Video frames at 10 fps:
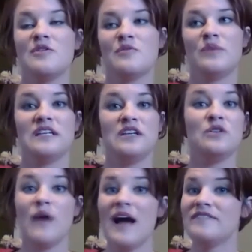When
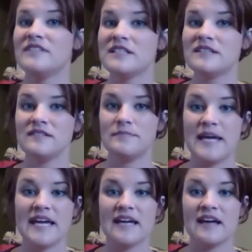you have to
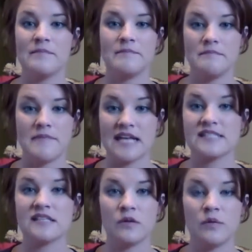pick a
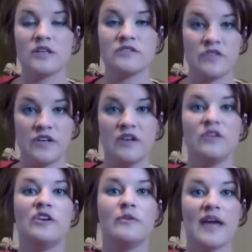medicine that works for
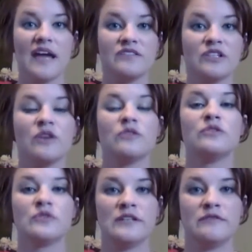you, you may have to go
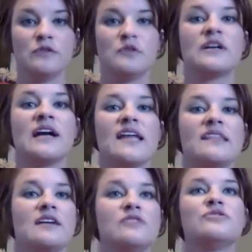through three or four.
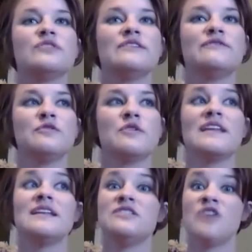And those three or four
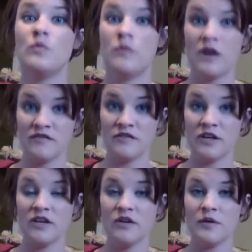that don't work for
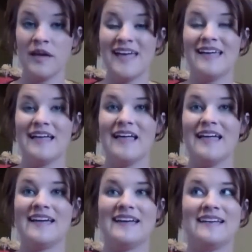you,
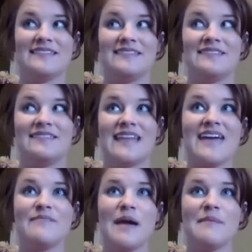
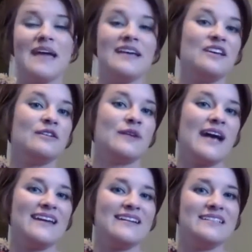they may make you
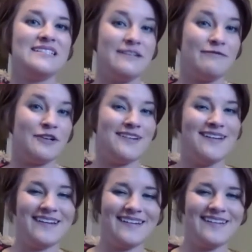kind of different.
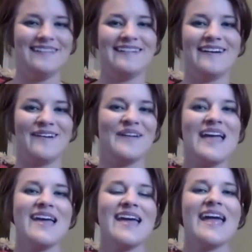you know
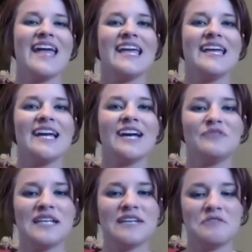
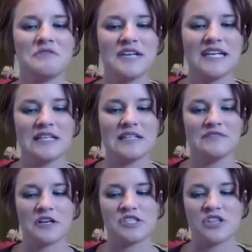when we
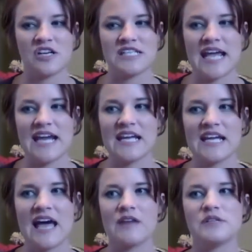first started dating,